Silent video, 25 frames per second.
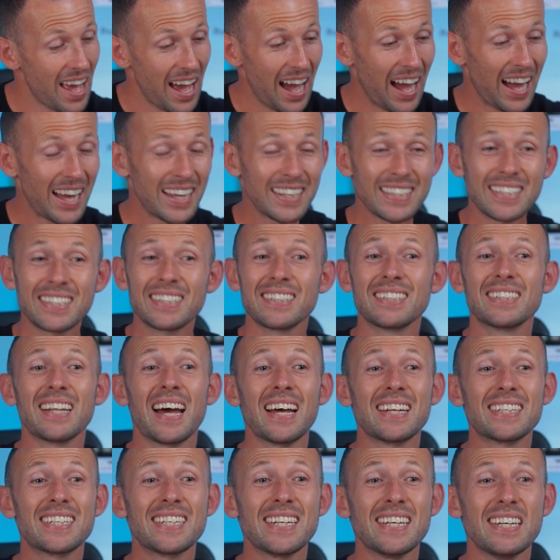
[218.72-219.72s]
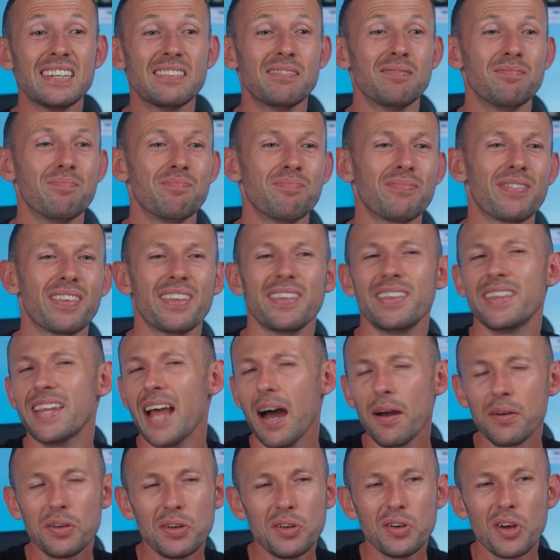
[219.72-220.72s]
And that's it!
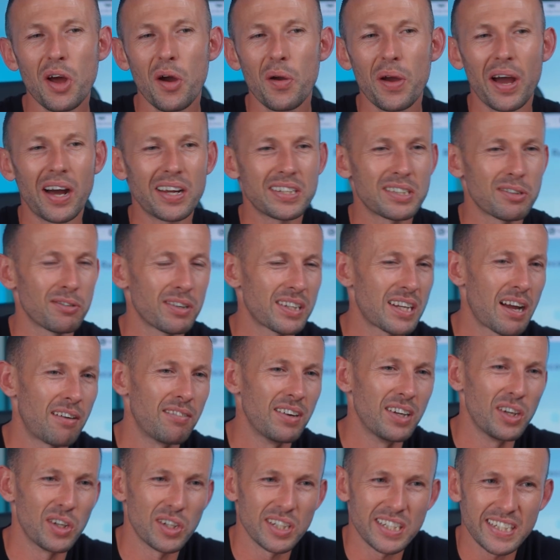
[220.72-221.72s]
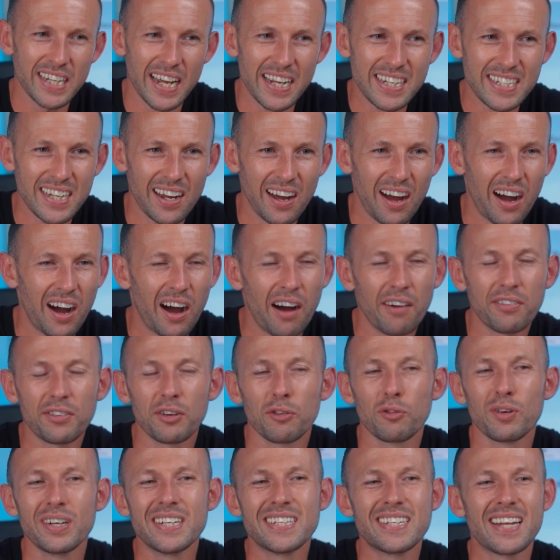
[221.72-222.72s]
Now you know how to recover lost data after
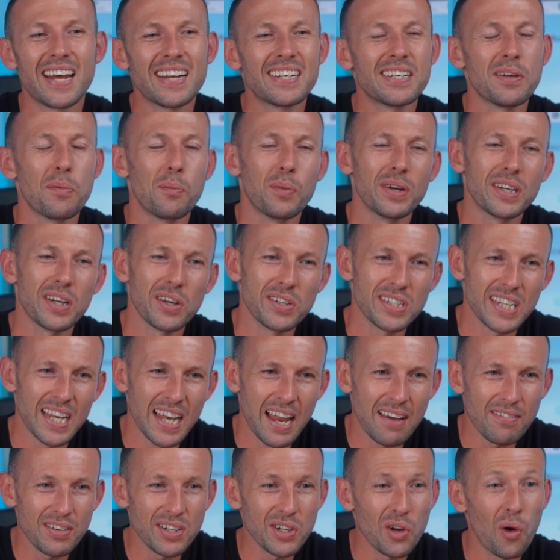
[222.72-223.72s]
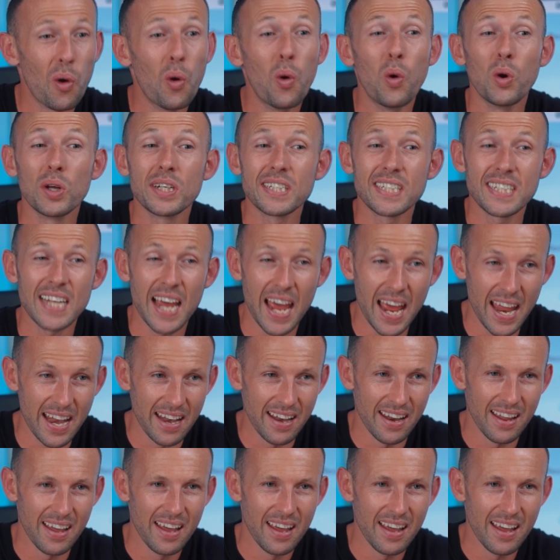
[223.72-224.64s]
resetting Windows 11 or 10.